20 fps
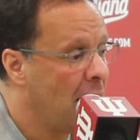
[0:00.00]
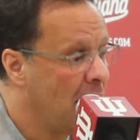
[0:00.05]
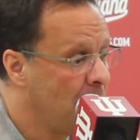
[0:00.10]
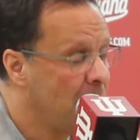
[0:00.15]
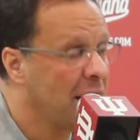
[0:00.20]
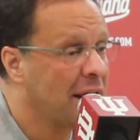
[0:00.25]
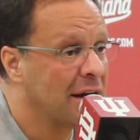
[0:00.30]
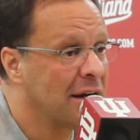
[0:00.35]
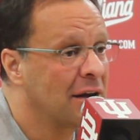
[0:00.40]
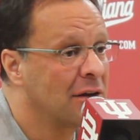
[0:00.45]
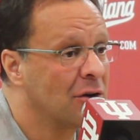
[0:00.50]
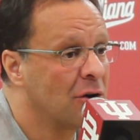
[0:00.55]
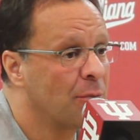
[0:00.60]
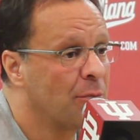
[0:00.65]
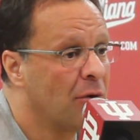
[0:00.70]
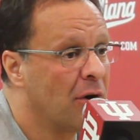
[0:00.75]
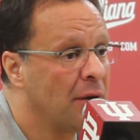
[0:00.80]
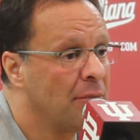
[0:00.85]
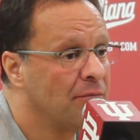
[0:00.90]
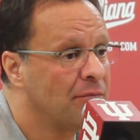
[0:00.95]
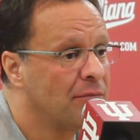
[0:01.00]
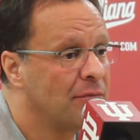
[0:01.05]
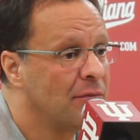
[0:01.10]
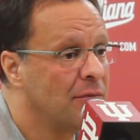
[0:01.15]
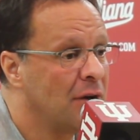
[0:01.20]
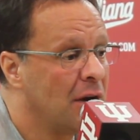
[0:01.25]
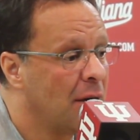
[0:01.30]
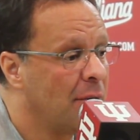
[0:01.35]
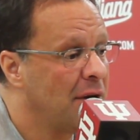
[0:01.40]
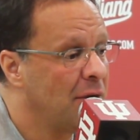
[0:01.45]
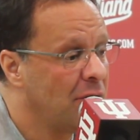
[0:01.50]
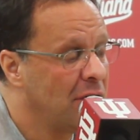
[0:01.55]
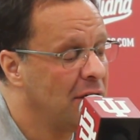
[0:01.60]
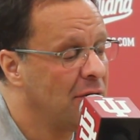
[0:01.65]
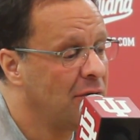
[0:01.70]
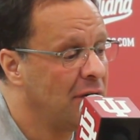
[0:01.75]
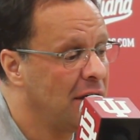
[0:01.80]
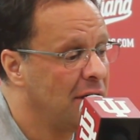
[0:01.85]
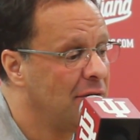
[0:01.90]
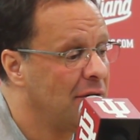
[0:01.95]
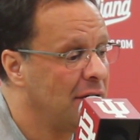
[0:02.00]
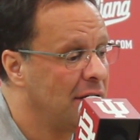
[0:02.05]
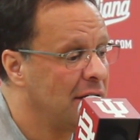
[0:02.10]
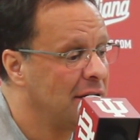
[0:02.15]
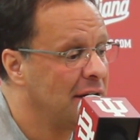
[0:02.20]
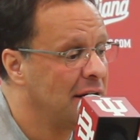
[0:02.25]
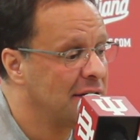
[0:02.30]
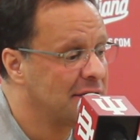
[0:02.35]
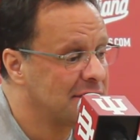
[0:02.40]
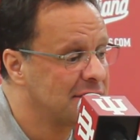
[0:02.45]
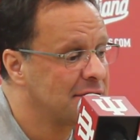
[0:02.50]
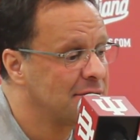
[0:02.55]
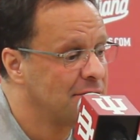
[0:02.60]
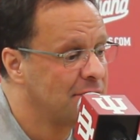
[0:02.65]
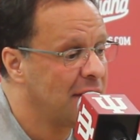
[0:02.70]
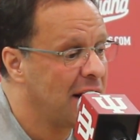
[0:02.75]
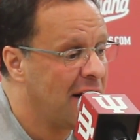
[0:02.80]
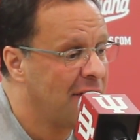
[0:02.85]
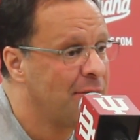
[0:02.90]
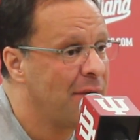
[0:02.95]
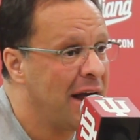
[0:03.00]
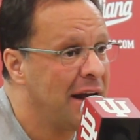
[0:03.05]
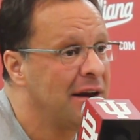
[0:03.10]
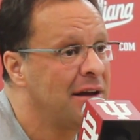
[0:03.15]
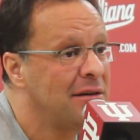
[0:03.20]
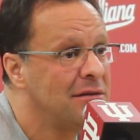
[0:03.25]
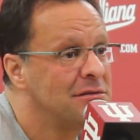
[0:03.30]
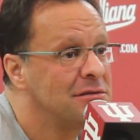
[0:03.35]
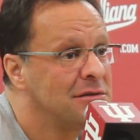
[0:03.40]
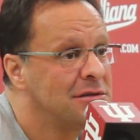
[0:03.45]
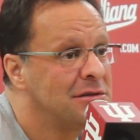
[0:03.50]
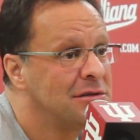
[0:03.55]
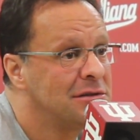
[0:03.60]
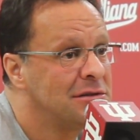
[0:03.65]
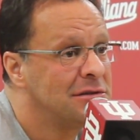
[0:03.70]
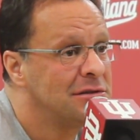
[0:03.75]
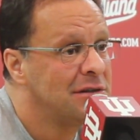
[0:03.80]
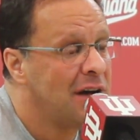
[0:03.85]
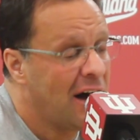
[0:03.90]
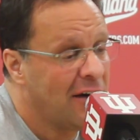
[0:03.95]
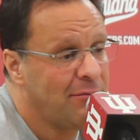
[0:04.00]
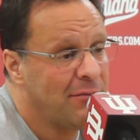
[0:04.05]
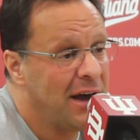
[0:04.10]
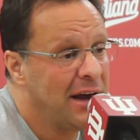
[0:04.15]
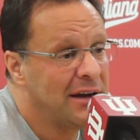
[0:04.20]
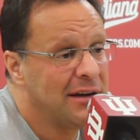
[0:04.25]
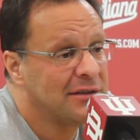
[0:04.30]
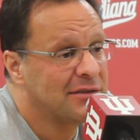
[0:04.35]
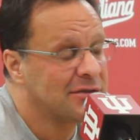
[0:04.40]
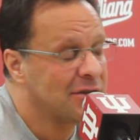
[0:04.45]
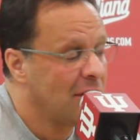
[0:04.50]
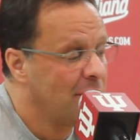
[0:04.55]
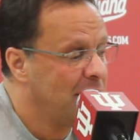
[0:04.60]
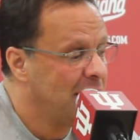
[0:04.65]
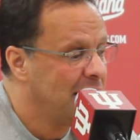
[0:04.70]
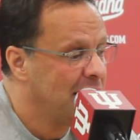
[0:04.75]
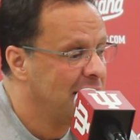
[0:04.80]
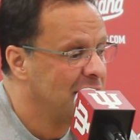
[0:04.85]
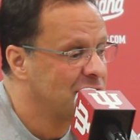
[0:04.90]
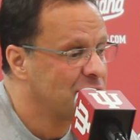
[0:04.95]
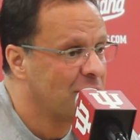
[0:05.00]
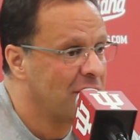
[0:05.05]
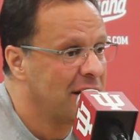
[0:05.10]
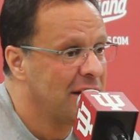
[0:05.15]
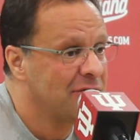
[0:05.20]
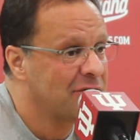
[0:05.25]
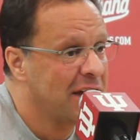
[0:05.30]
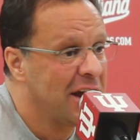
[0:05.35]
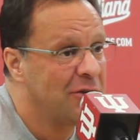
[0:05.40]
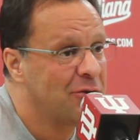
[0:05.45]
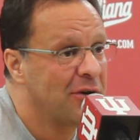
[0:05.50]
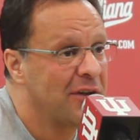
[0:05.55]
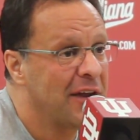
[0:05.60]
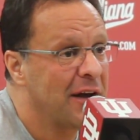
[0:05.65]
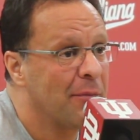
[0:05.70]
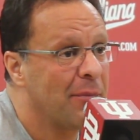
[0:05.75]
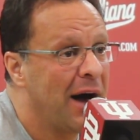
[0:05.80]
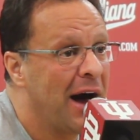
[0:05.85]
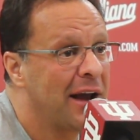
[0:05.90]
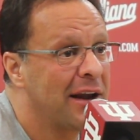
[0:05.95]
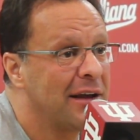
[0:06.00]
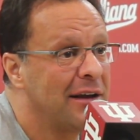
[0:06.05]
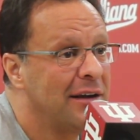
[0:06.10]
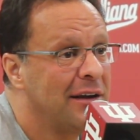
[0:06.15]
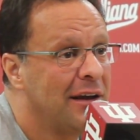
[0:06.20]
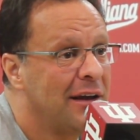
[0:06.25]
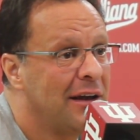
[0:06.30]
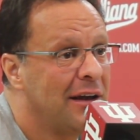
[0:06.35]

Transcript: I'm making a clear point. You know, I mean, it's. But I've made it. So I mean, it is what it is. Can't do anything about it.